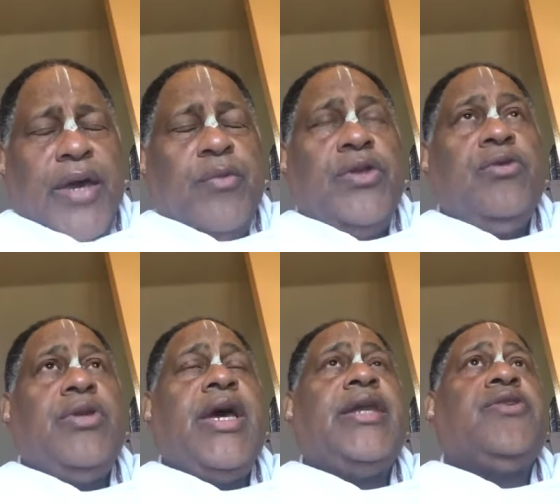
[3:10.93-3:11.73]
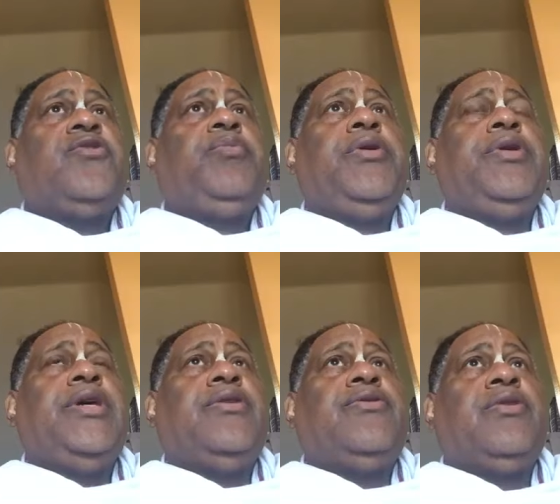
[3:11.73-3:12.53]
And we do not
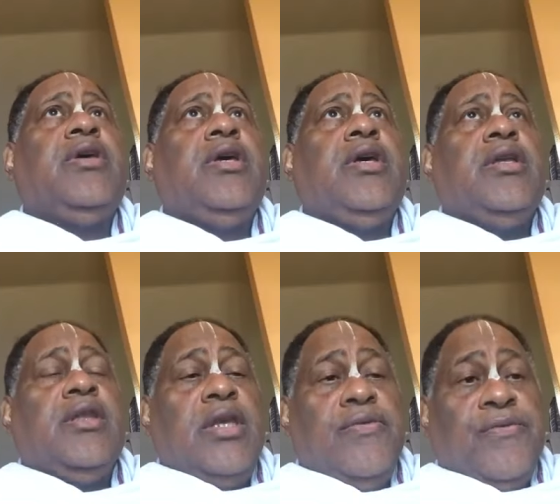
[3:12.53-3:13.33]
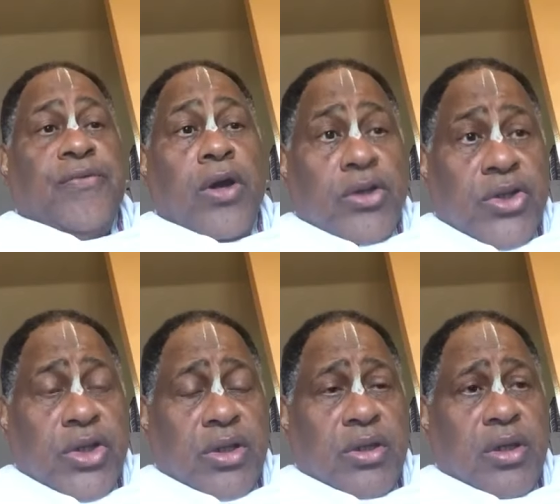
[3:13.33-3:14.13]
experience the
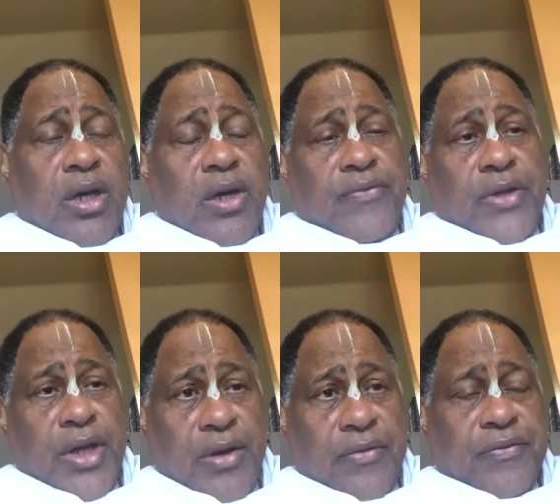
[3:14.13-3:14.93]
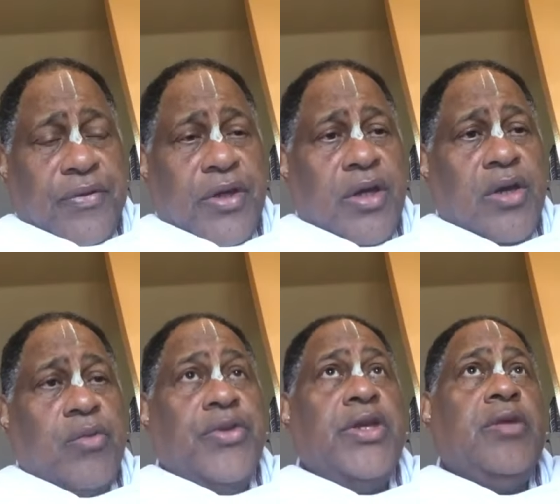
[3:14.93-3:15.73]
function of love
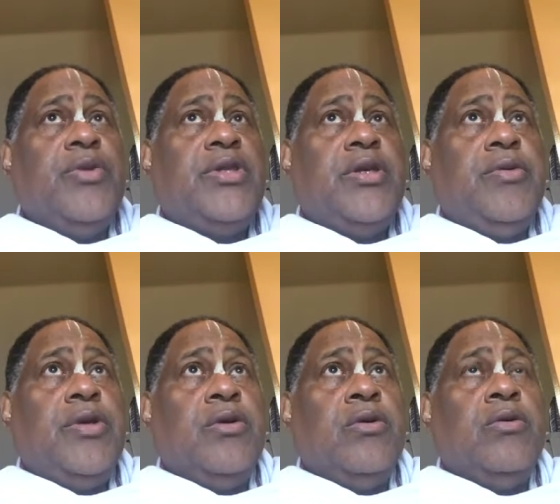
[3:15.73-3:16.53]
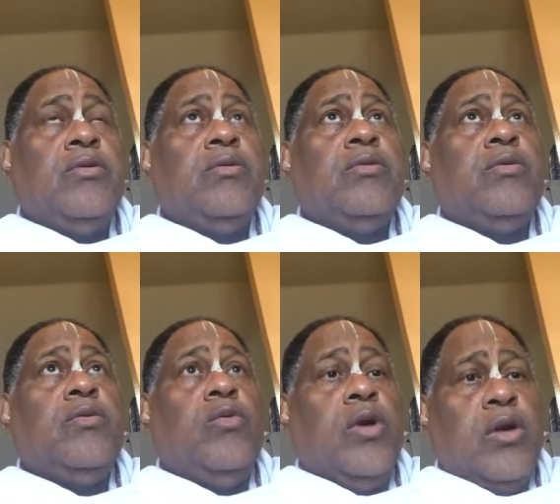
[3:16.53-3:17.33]
within the material
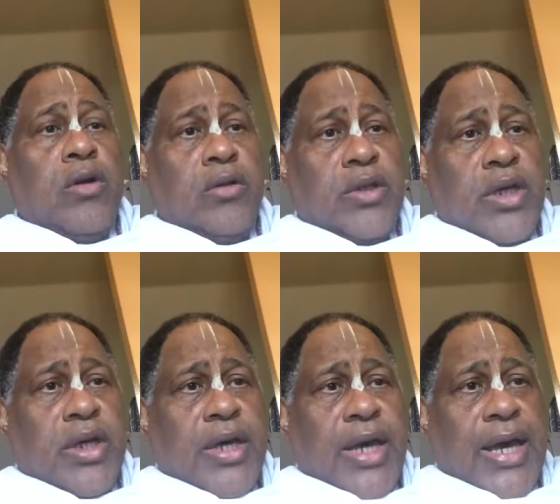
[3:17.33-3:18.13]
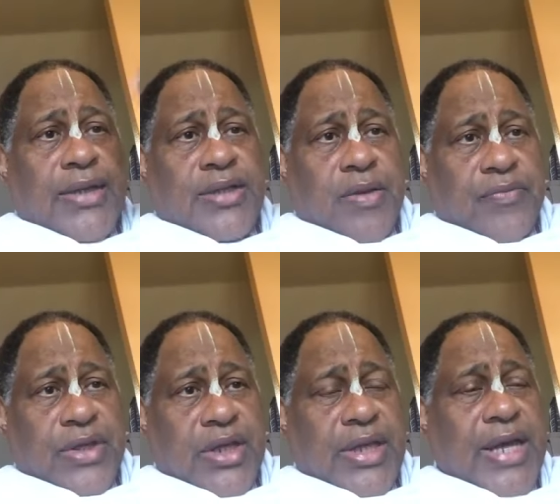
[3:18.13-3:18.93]
world as
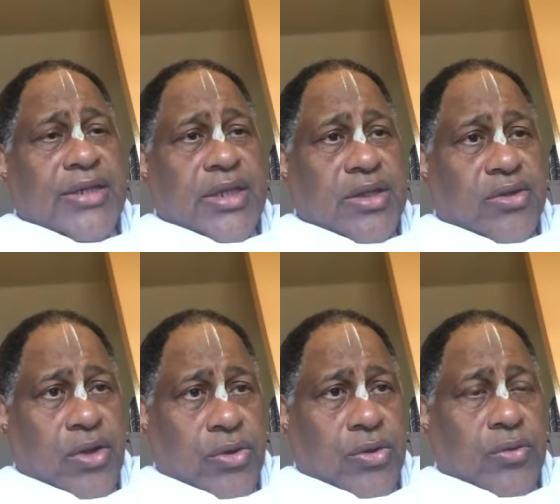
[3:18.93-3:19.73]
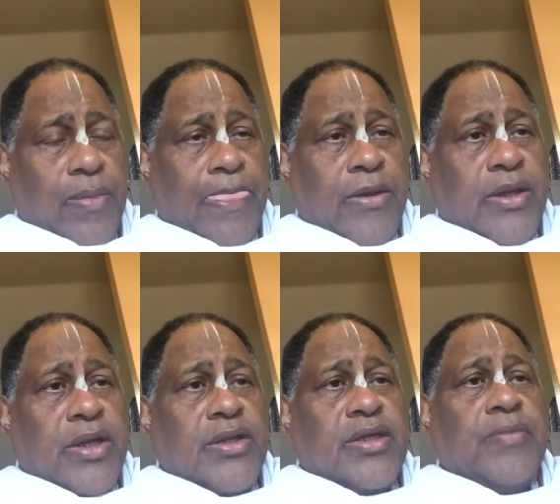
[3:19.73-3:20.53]
something that's eternal.
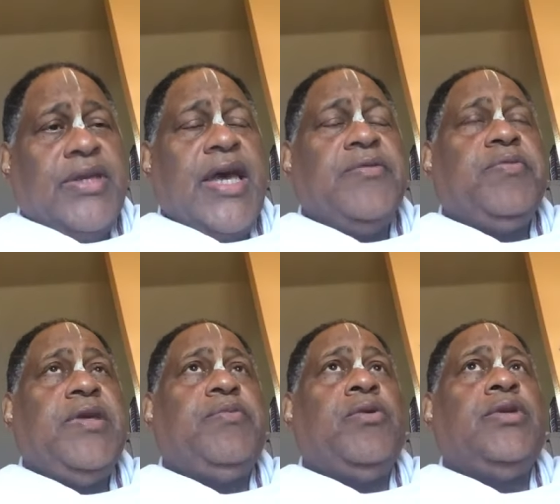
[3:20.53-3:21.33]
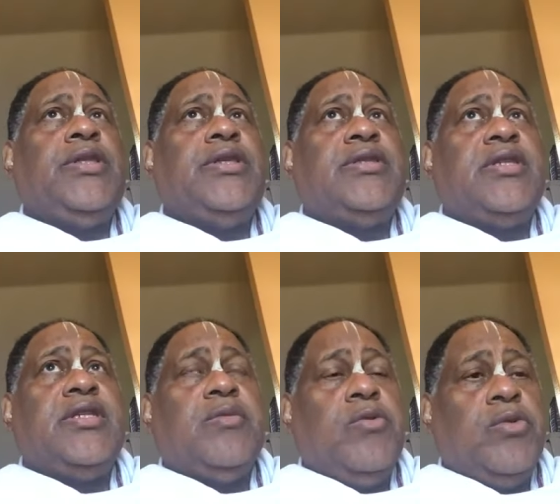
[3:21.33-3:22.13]
Sometimes people in the
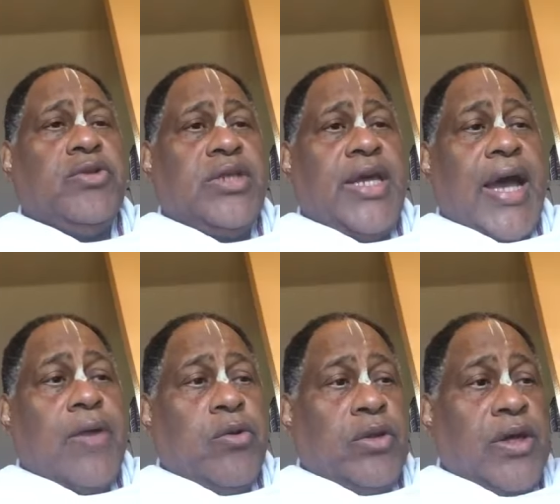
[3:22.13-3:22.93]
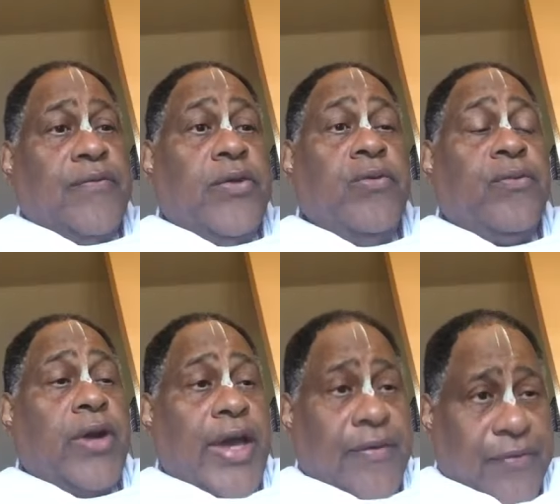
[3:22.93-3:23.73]
sentiment will say, I will love you
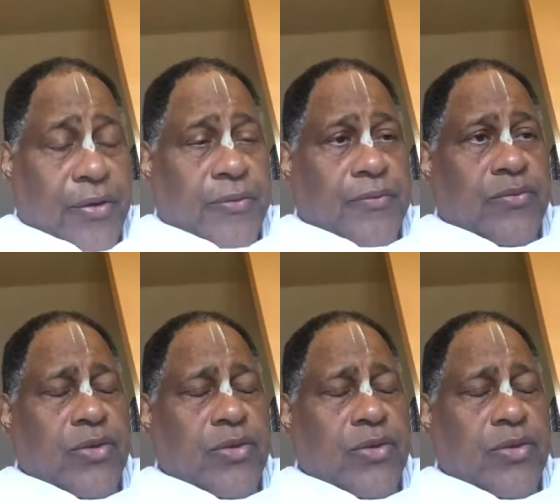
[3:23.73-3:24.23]
forever.